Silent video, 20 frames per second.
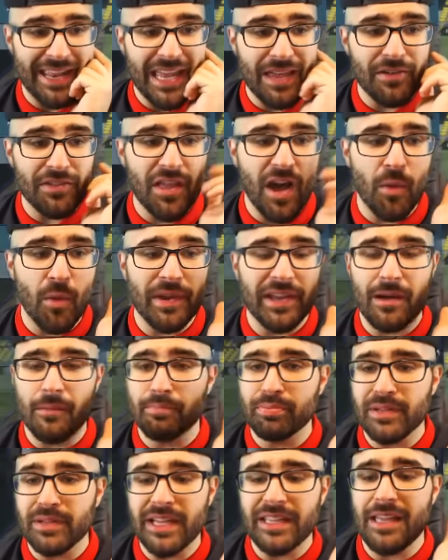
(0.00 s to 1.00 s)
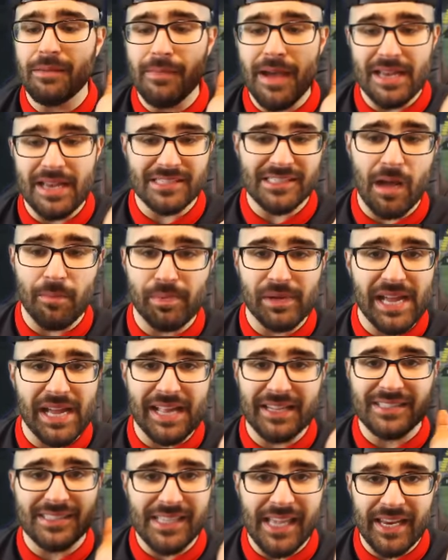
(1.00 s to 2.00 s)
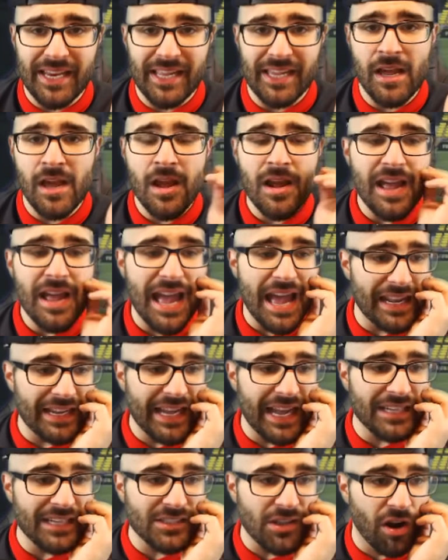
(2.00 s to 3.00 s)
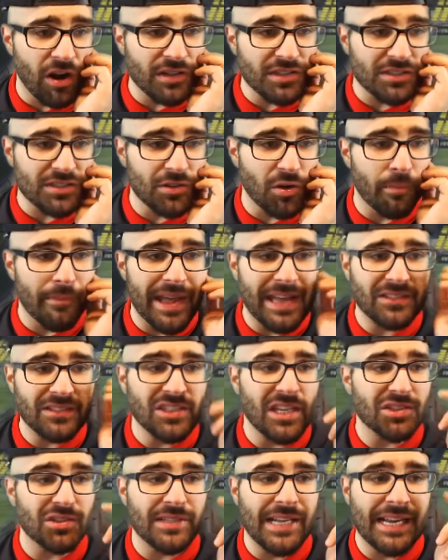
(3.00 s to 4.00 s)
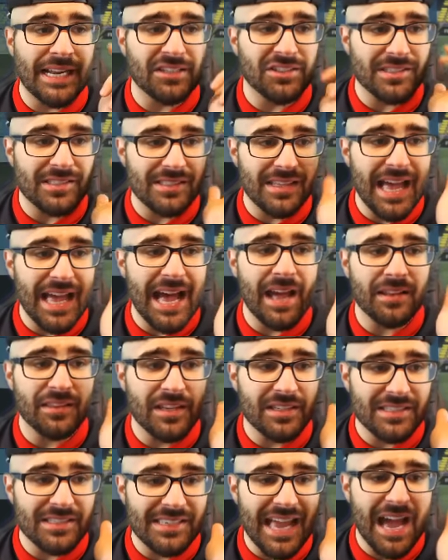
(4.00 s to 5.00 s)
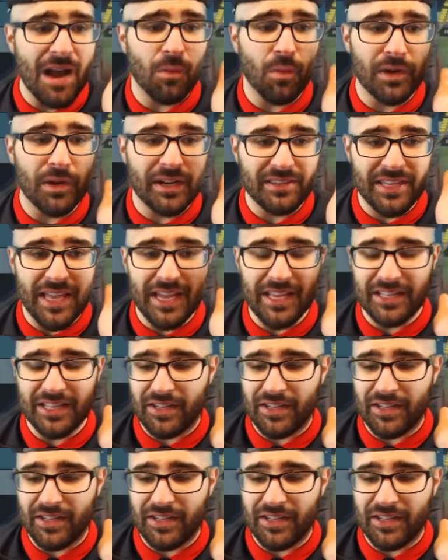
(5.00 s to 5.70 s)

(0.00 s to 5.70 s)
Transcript: Even though we completely messed up against City and against Arsenal, Manchester United just not does not want to take